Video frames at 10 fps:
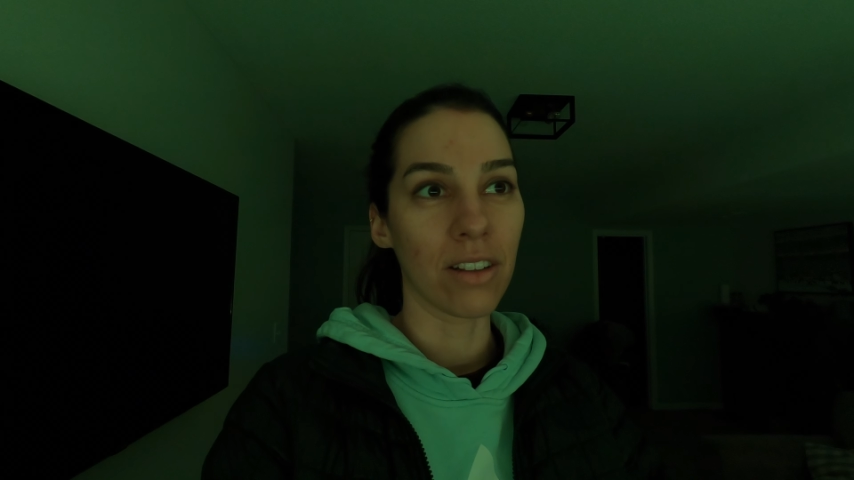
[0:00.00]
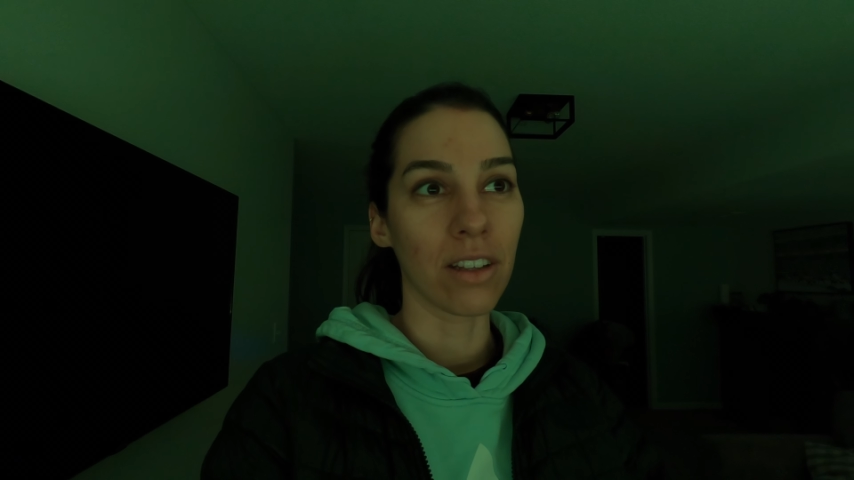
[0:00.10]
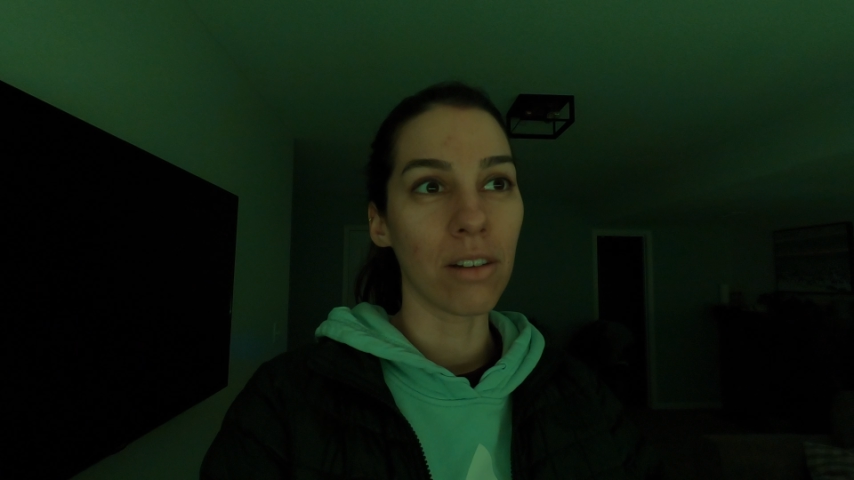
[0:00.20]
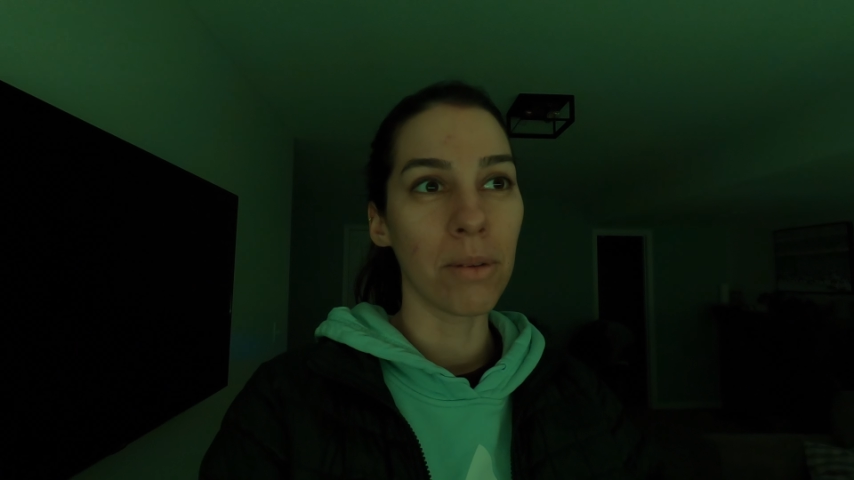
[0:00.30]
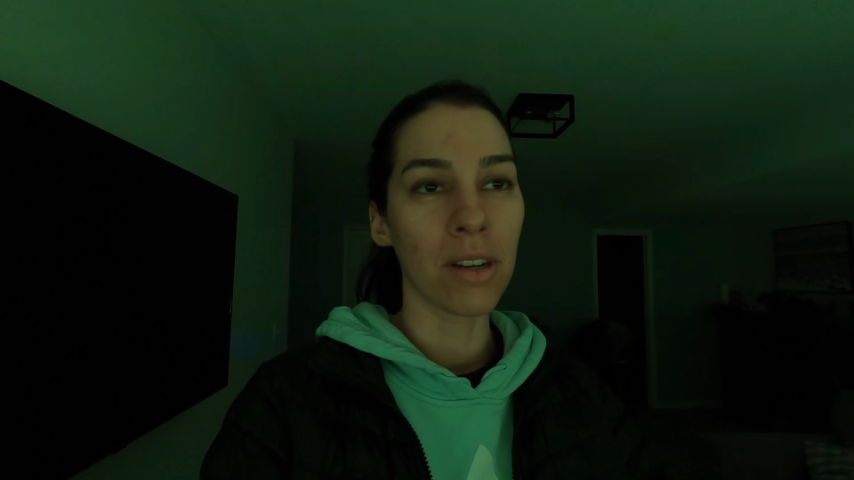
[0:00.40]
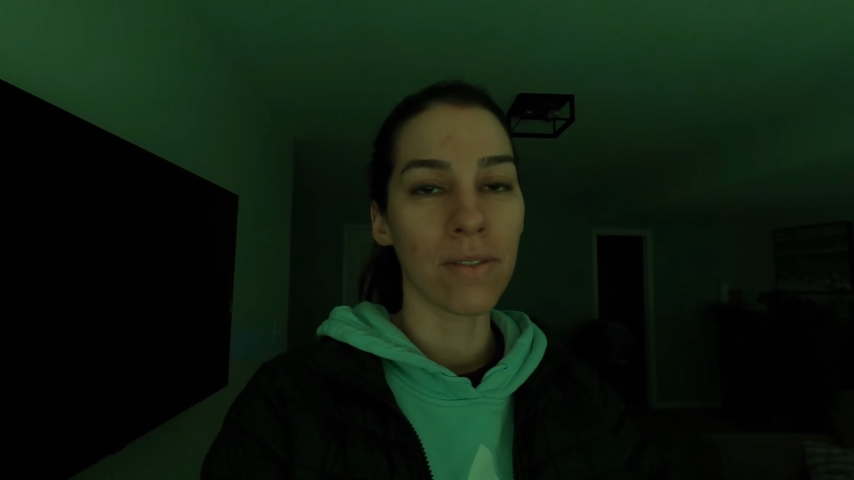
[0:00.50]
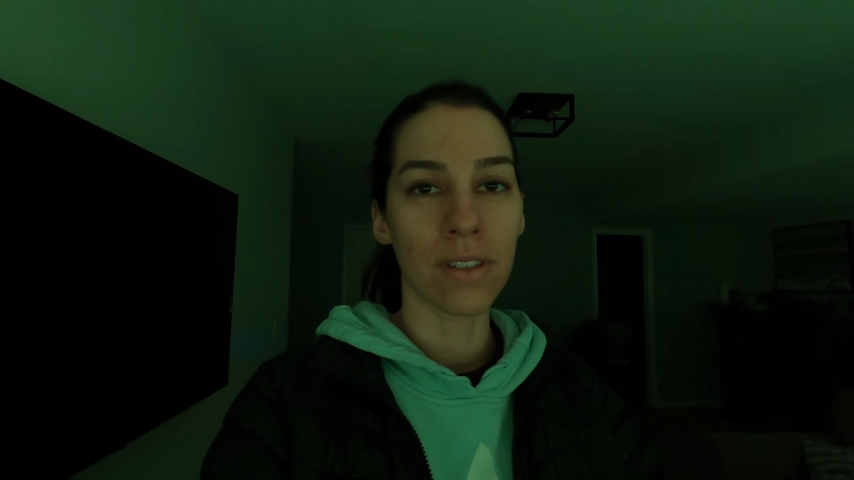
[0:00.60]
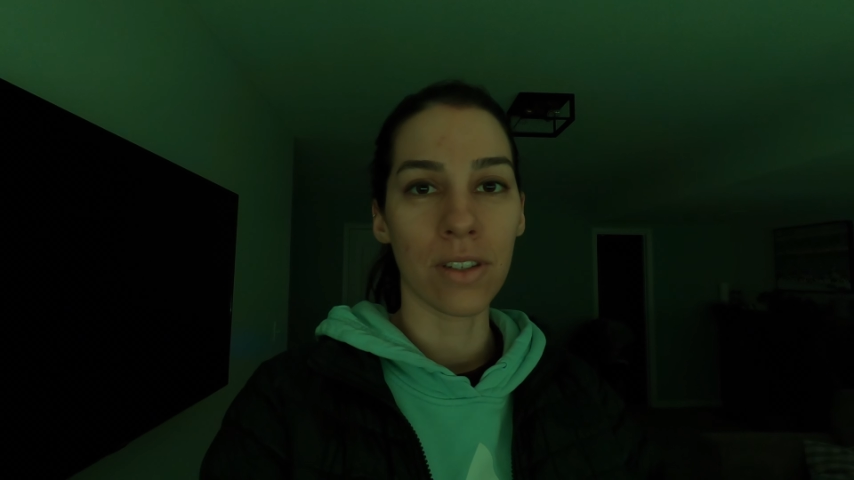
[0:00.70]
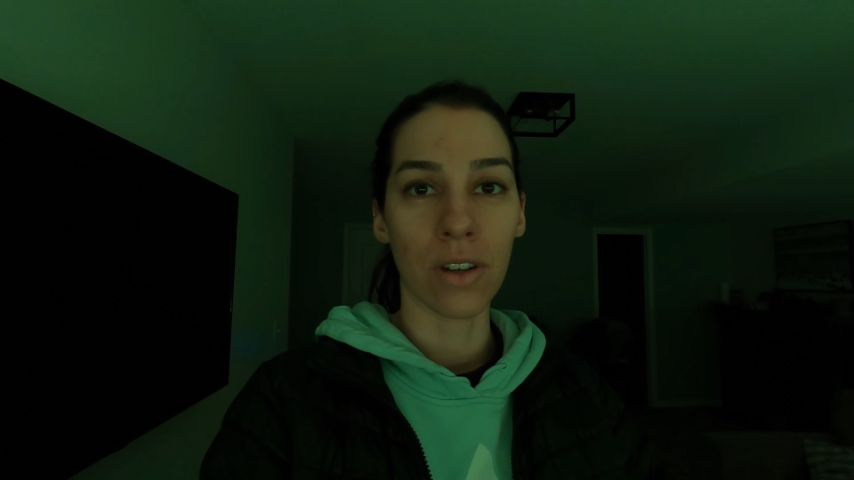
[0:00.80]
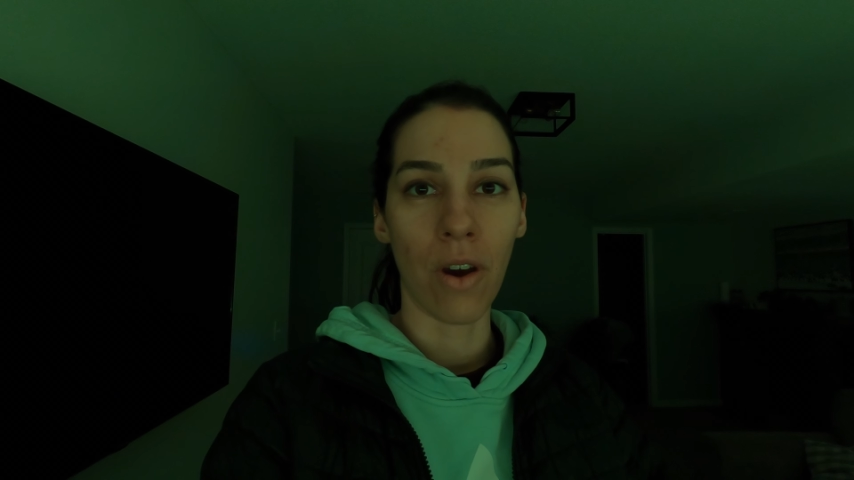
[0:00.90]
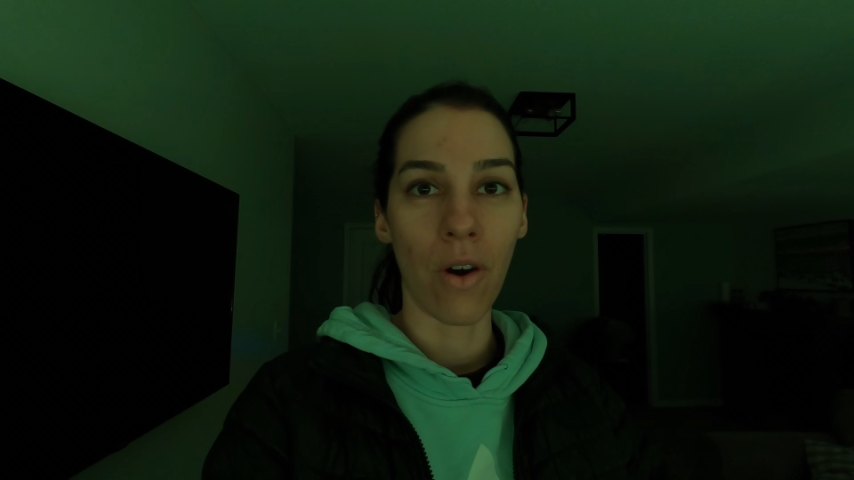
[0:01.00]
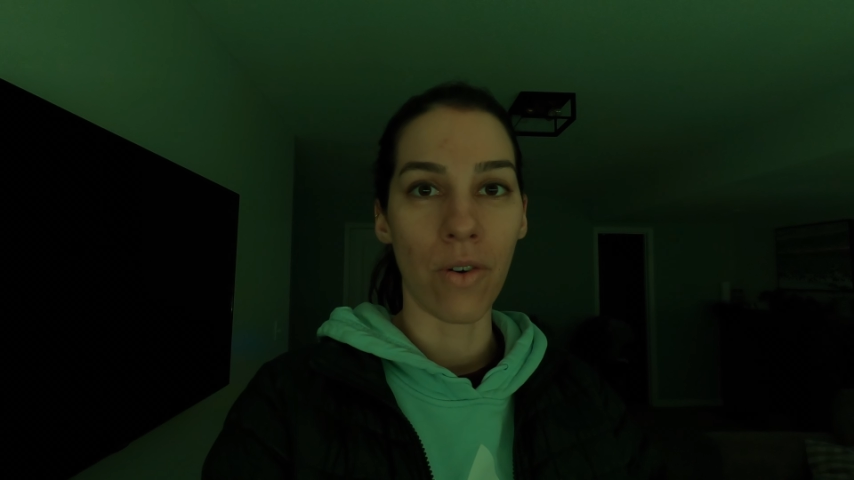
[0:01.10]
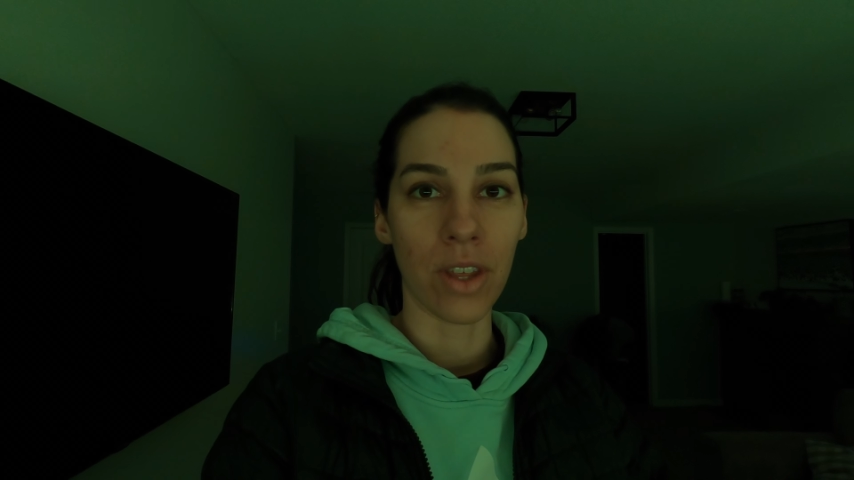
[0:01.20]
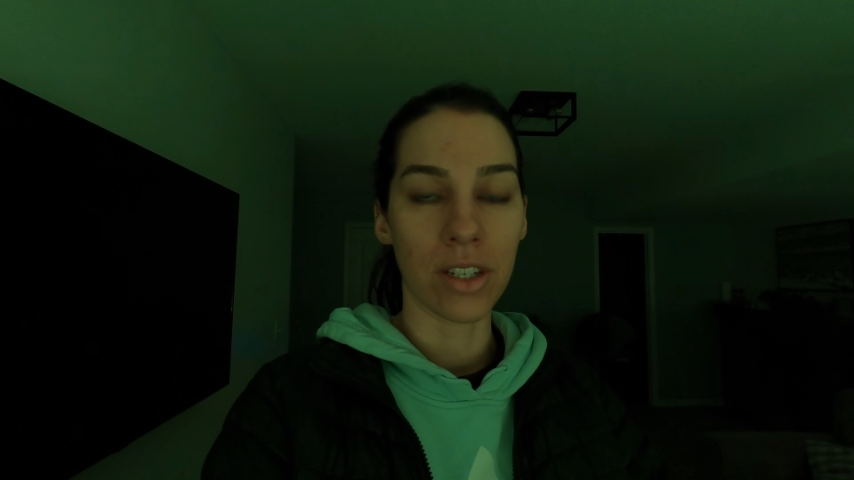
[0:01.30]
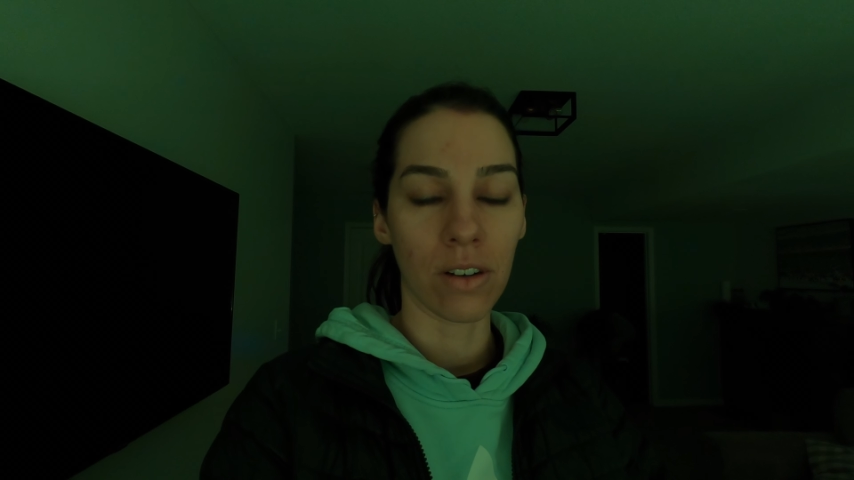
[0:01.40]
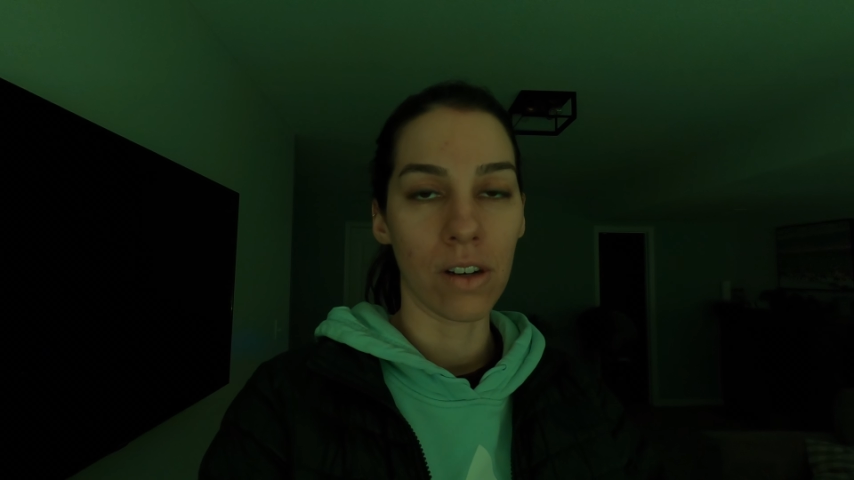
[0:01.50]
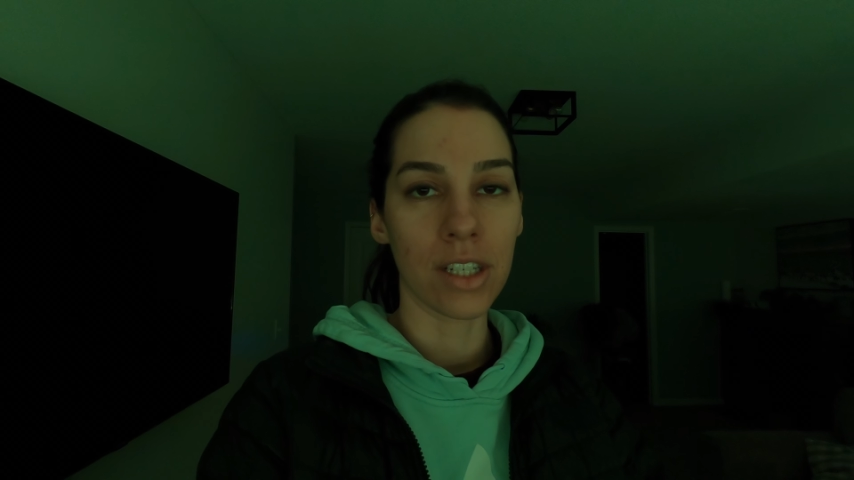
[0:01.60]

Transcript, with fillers: little bit of snow that turned